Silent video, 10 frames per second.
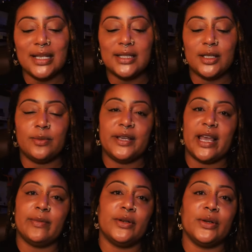to be
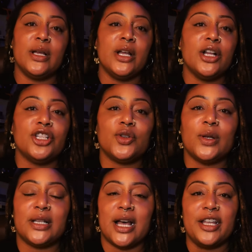able
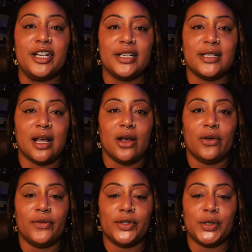to allow
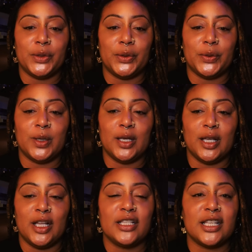yourself to
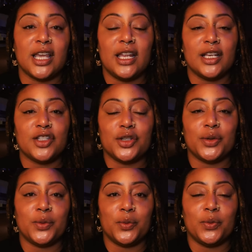get
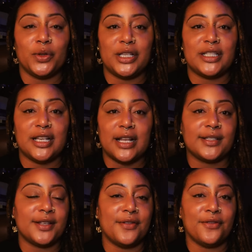into this
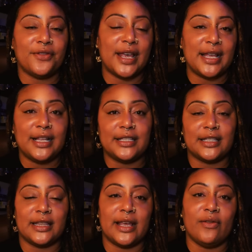next
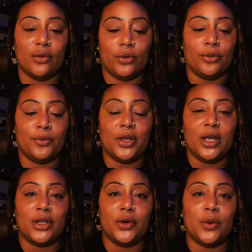phase level.
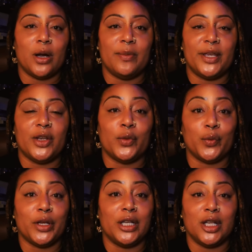You are
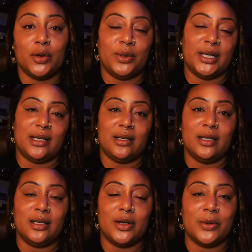being reloaded,
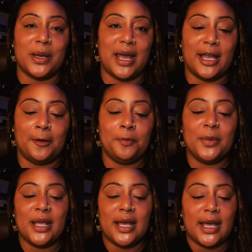okay?
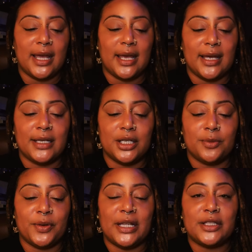And
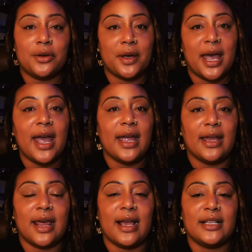it's
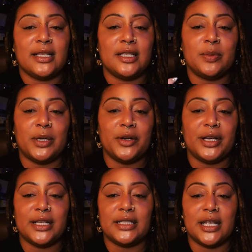okay. Like,
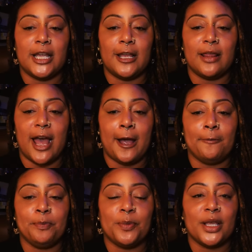spirit is seeing
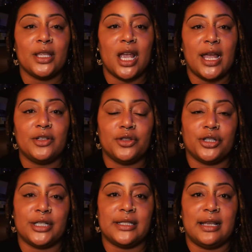that, the
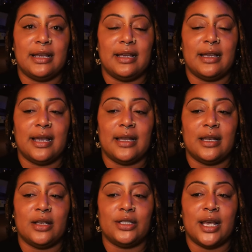angels are seeing
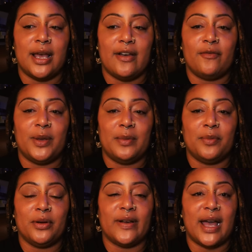and have
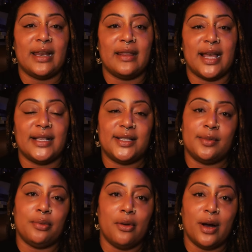been providing that
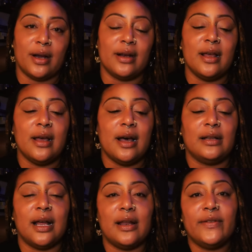support.
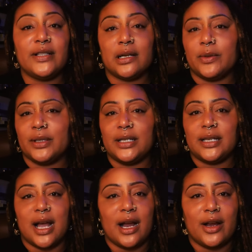A lot of us are really
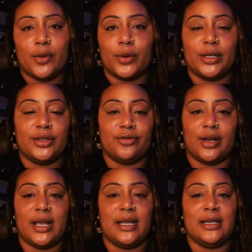tired, really
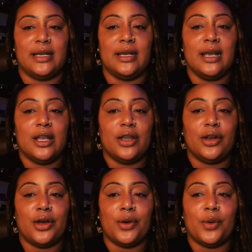drained, and
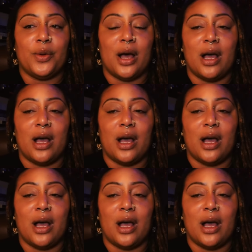you know,